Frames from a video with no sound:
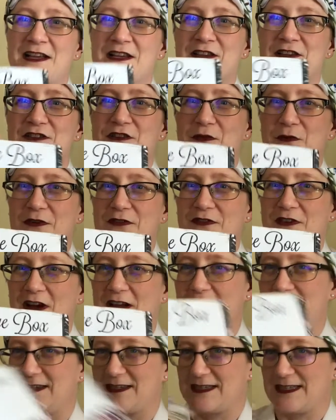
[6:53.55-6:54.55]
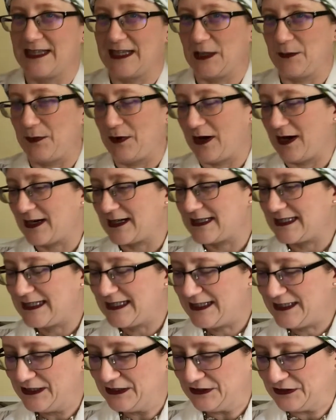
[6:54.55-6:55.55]
So we've got this little box
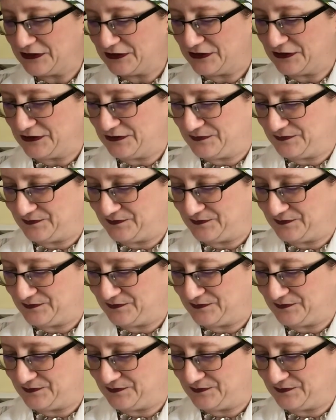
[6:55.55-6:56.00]
here.